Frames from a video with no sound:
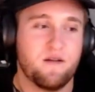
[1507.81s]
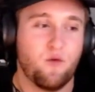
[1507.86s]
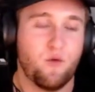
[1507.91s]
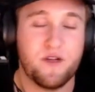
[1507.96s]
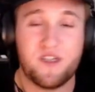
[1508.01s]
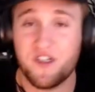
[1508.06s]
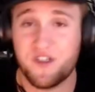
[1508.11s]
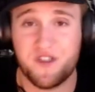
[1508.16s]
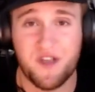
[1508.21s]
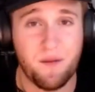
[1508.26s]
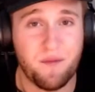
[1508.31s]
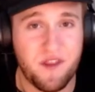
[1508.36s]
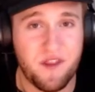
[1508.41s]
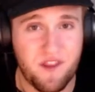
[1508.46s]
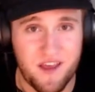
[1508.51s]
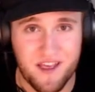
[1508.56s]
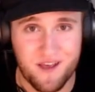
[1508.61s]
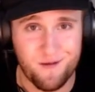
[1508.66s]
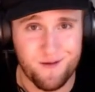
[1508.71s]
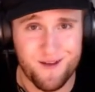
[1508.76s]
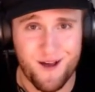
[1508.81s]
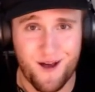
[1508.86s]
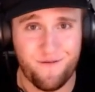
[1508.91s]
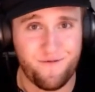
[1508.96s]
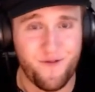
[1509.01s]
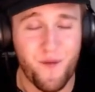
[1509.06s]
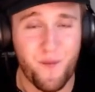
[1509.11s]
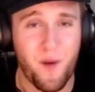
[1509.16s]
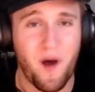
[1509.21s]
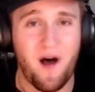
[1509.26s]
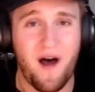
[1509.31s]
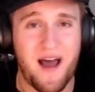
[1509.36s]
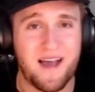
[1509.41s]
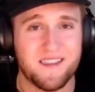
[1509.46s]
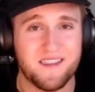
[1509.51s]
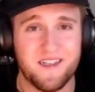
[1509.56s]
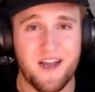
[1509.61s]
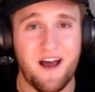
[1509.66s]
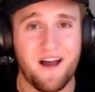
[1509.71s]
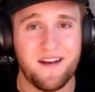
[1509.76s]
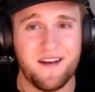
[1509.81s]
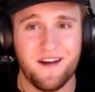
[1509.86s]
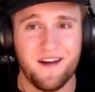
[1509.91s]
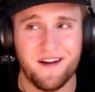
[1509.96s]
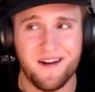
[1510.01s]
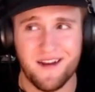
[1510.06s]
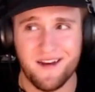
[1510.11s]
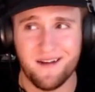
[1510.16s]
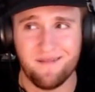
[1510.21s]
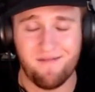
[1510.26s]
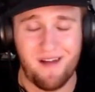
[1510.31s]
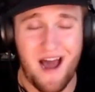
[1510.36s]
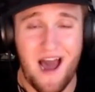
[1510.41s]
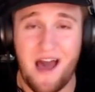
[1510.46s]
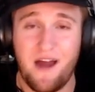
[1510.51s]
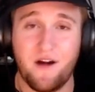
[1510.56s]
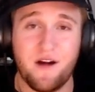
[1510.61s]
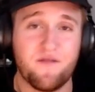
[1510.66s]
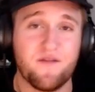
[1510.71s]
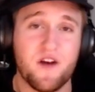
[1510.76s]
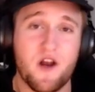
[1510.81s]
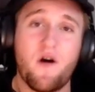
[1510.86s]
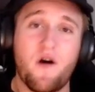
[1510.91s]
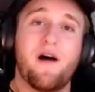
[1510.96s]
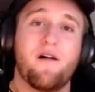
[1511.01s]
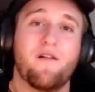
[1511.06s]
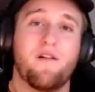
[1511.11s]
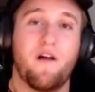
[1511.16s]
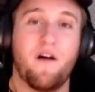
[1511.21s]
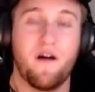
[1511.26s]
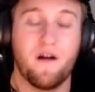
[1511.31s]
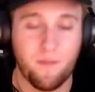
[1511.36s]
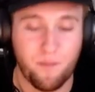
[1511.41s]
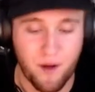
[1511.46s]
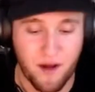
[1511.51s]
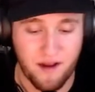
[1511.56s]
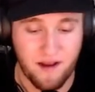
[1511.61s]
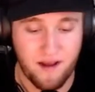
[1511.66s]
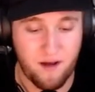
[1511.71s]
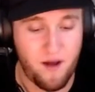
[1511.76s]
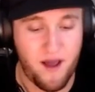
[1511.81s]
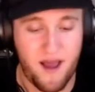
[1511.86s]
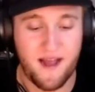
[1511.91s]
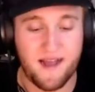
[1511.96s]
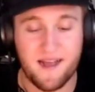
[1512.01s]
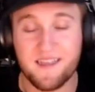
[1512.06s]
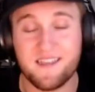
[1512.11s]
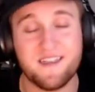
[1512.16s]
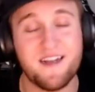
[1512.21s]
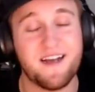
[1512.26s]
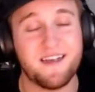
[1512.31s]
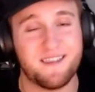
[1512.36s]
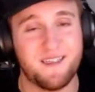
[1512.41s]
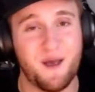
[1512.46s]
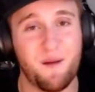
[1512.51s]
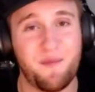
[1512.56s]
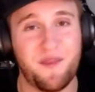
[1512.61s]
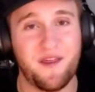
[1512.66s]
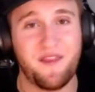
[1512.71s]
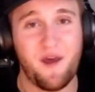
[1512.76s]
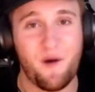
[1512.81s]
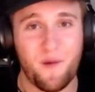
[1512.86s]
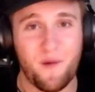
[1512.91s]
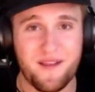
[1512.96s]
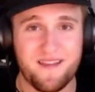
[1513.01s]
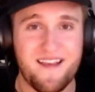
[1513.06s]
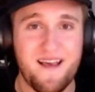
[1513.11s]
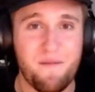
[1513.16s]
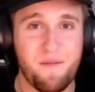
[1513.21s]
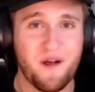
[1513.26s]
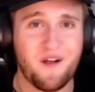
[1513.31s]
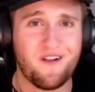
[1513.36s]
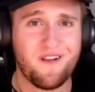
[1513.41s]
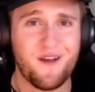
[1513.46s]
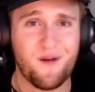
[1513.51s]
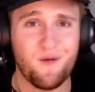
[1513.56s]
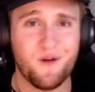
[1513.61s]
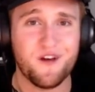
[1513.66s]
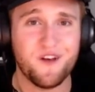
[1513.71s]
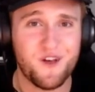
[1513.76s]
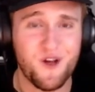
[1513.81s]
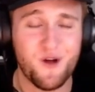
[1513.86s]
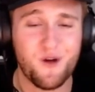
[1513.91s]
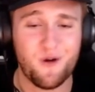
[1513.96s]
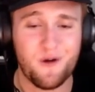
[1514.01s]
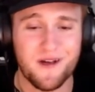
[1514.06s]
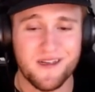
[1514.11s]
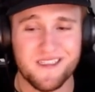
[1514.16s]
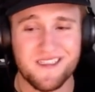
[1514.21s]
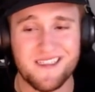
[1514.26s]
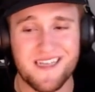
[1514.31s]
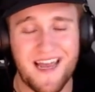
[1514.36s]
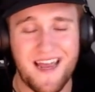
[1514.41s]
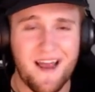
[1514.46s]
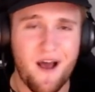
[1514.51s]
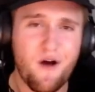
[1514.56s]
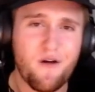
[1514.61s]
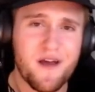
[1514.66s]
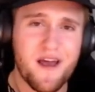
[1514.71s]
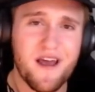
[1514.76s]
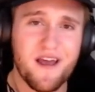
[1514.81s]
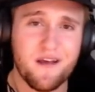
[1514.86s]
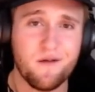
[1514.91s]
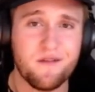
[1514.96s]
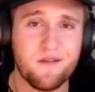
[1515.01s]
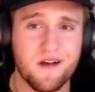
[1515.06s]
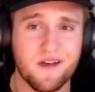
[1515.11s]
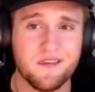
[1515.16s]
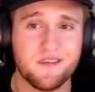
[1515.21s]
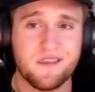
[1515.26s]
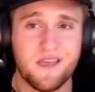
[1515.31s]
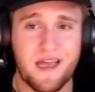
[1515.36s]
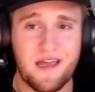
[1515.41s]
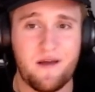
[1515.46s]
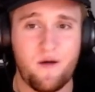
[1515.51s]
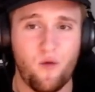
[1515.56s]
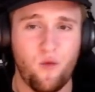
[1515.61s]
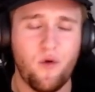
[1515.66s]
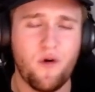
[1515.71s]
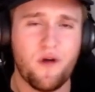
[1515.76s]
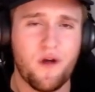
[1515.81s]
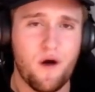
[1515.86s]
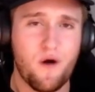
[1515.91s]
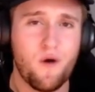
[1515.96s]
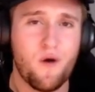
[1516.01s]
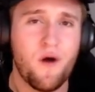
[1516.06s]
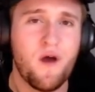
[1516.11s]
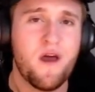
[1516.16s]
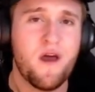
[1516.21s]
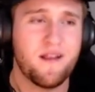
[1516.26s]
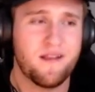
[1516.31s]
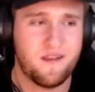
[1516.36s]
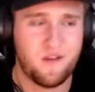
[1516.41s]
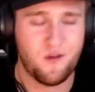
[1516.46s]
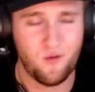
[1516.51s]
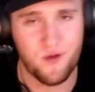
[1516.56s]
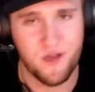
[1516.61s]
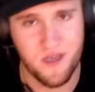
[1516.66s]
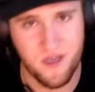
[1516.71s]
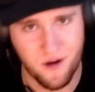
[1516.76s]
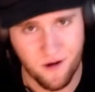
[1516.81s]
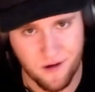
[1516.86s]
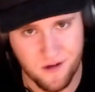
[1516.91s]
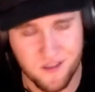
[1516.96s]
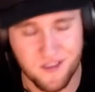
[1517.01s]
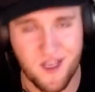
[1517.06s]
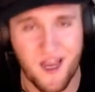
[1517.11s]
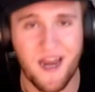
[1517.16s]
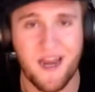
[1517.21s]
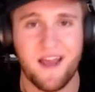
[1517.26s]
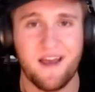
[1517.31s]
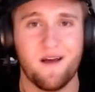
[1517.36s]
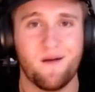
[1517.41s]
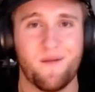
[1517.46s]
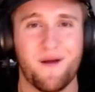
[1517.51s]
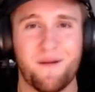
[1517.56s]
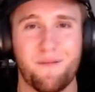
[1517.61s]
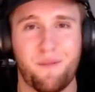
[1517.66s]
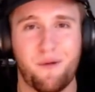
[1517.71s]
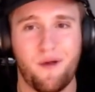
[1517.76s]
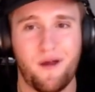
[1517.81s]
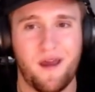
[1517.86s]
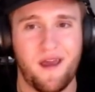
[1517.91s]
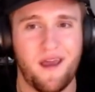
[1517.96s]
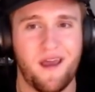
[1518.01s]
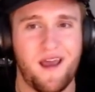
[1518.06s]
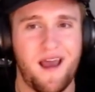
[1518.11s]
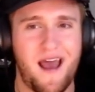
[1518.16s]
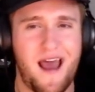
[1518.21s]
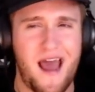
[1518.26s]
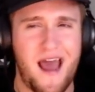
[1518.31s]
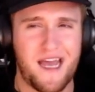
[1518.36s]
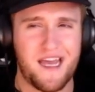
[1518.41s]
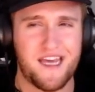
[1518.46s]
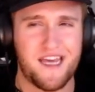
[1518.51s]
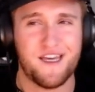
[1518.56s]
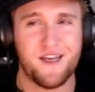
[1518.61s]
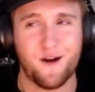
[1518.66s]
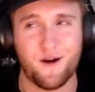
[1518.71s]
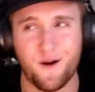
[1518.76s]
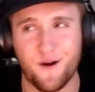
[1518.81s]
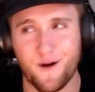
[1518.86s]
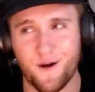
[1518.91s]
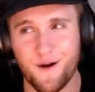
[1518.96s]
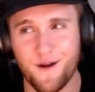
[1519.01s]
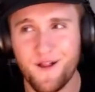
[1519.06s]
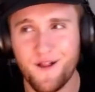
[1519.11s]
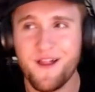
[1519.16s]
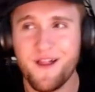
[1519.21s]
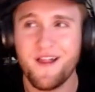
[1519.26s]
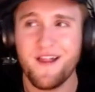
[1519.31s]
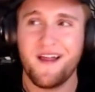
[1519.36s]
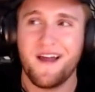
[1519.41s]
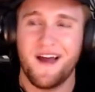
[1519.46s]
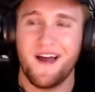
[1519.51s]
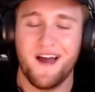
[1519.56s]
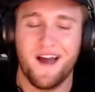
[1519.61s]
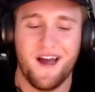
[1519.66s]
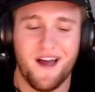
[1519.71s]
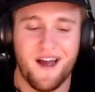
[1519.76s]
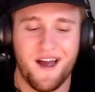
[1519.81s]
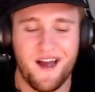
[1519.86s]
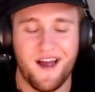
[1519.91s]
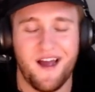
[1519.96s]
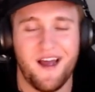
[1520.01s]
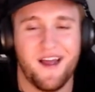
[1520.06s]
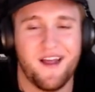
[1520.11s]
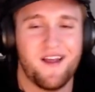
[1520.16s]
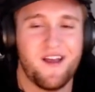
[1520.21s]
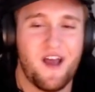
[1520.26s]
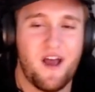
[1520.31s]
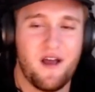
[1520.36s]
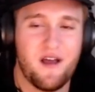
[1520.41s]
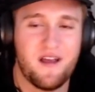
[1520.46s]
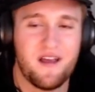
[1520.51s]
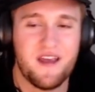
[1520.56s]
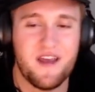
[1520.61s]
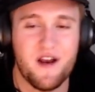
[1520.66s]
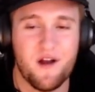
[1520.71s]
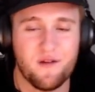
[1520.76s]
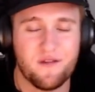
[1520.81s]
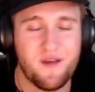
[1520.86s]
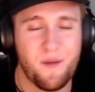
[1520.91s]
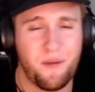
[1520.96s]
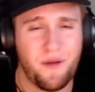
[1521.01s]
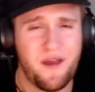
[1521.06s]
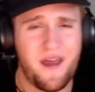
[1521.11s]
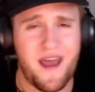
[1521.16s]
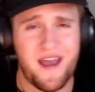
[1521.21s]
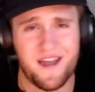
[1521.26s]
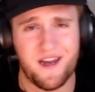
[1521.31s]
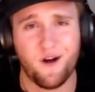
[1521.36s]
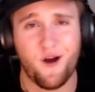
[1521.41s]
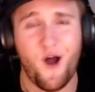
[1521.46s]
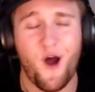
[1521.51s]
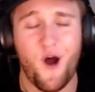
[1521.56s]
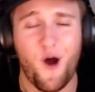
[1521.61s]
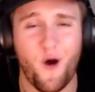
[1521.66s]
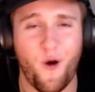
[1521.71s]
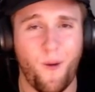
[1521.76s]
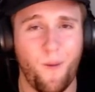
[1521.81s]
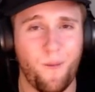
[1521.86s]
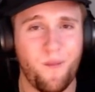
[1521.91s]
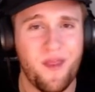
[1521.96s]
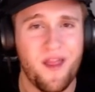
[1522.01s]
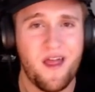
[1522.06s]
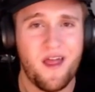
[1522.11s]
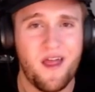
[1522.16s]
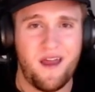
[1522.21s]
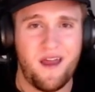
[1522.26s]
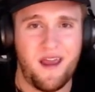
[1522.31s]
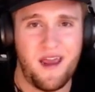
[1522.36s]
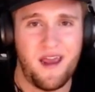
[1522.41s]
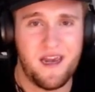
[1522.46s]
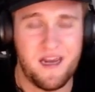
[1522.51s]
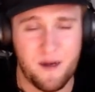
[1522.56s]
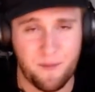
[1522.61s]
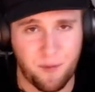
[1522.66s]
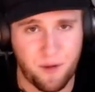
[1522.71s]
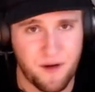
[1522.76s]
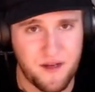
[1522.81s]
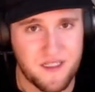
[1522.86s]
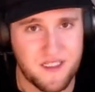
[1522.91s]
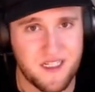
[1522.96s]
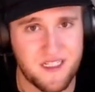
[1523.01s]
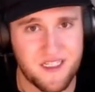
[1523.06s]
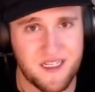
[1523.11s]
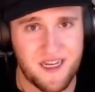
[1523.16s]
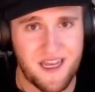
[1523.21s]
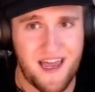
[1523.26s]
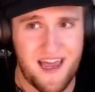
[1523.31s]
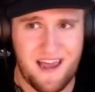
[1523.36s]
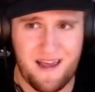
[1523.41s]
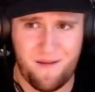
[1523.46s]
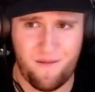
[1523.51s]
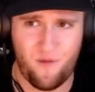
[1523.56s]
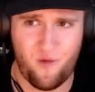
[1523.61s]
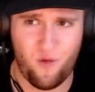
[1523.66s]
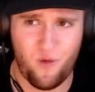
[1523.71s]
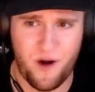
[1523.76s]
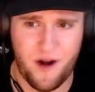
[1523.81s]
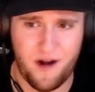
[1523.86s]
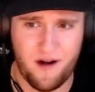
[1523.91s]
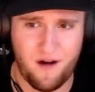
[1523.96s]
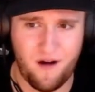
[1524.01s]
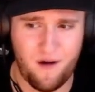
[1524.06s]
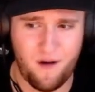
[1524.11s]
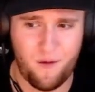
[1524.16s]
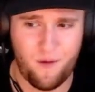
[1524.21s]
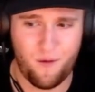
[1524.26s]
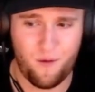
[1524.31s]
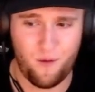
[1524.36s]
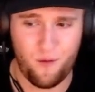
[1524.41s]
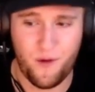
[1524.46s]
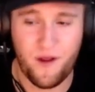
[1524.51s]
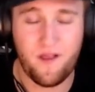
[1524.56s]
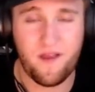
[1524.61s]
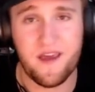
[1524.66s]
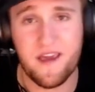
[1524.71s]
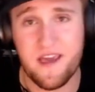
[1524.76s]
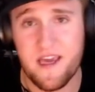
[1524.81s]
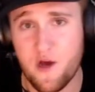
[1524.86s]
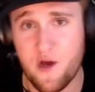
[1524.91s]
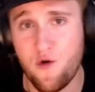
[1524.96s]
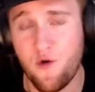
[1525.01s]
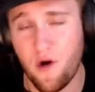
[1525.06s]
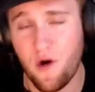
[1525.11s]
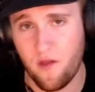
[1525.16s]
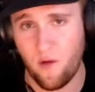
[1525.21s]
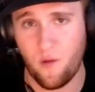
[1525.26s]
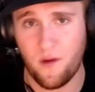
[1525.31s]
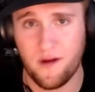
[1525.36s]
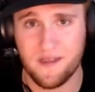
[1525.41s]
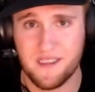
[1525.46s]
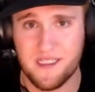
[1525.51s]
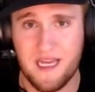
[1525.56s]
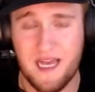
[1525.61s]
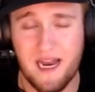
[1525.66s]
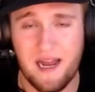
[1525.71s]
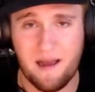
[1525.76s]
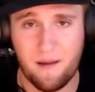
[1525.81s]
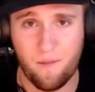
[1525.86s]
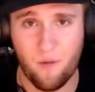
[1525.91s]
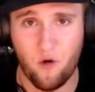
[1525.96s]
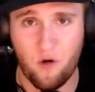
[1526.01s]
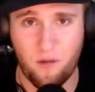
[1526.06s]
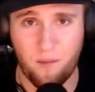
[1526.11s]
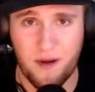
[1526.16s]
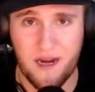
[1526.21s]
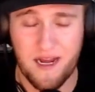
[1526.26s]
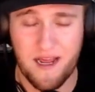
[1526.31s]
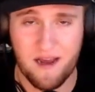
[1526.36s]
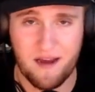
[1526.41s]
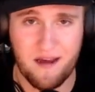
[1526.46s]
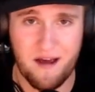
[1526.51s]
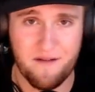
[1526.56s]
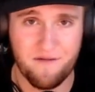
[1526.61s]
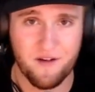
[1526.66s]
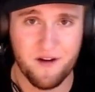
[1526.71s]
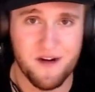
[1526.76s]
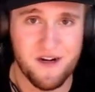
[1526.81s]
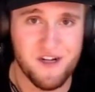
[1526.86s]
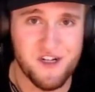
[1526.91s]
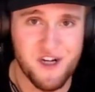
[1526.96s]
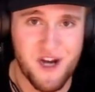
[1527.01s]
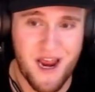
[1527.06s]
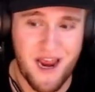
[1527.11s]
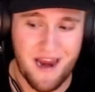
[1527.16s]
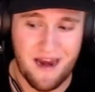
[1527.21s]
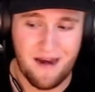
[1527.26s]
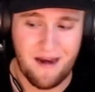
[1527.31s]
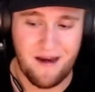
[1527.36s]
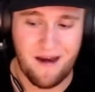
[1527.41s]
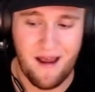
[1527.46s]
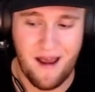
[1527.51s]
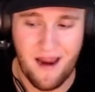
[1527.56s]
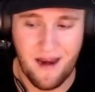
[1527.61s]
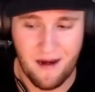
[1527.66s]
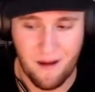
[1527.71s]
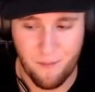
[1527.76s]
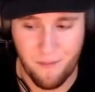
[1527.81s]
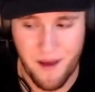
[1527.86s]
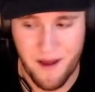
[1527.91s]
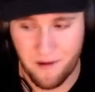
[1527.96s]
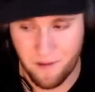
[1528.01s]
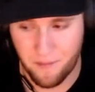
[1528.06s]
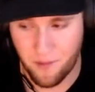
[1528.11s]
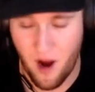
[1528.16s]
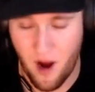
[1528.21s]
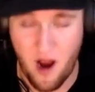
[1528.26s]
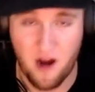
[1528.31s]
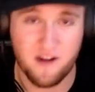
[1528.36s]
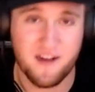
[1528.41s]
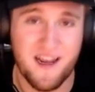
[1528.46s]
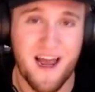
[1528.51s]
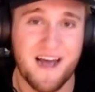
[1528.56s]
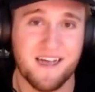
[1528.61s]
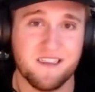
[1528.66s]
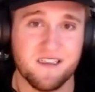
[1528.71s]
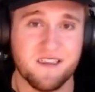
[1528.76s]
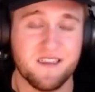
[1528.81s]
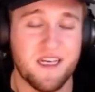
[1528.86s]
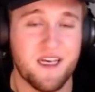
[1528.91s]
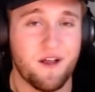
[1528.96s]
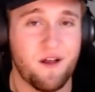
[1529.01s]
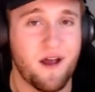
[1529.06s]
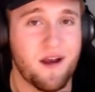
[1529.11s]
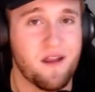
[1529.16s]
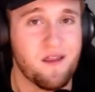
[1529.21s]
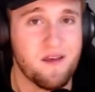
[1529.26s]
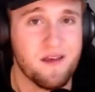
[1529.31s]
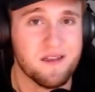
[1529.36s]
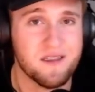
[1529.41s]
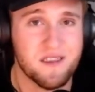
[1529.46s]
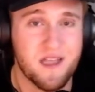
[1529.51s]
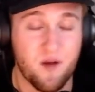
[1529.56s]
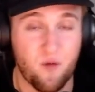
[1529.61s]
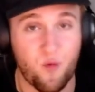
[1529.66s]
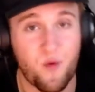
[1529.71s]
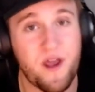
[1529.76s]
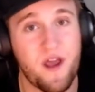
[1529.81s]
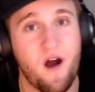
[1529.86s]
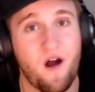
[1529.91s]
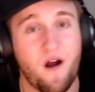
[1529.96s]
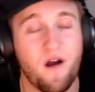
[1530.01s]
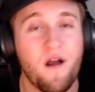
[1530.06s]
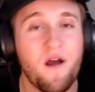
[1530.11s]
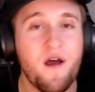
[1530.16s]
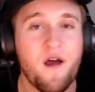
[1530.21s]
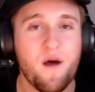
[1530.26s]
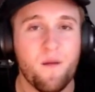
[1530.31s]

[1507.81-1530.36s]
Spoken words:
which is something that Utah football has not done in I don't even know how long, but it's not something that we typically would do is say, okay, Utah State, we'll go to your stadium and play at your, to play at your home in a preseason game where really you are the ones getting more media coverage and a better broadcast deal out of this than we are.